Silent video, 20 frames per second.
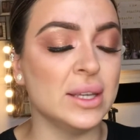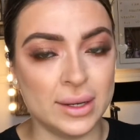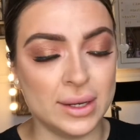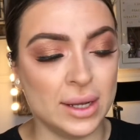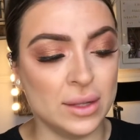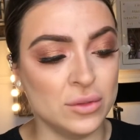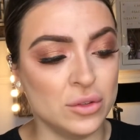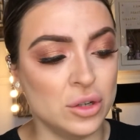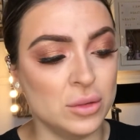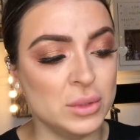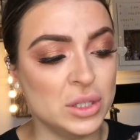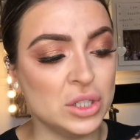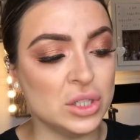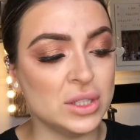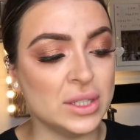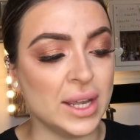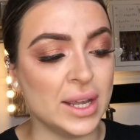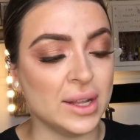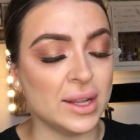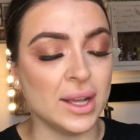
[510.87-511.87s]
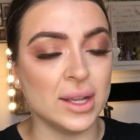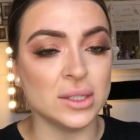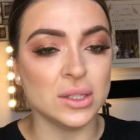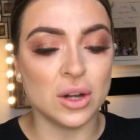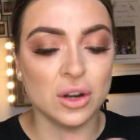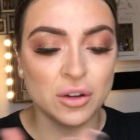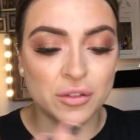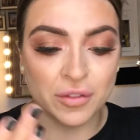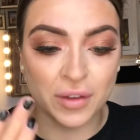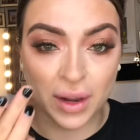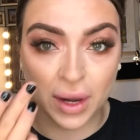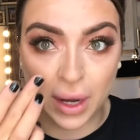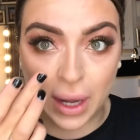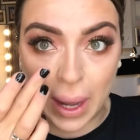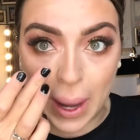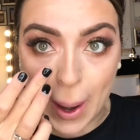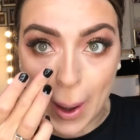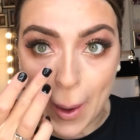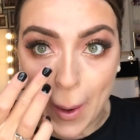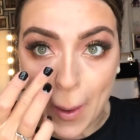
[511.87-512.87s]
And I'll normally just take this on a finger,
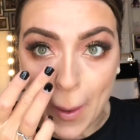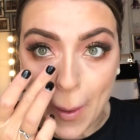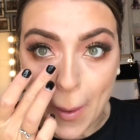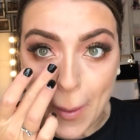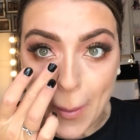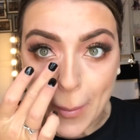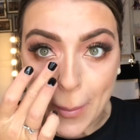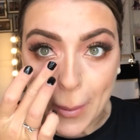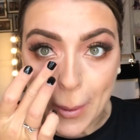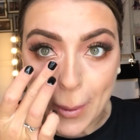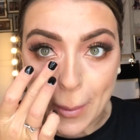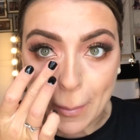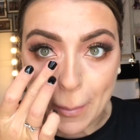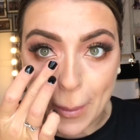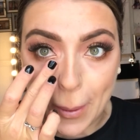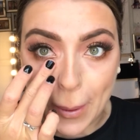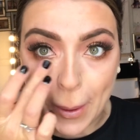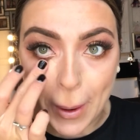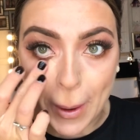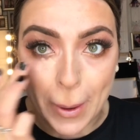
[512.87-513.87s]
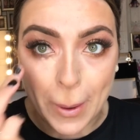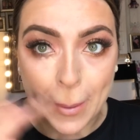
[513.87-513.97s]
just put it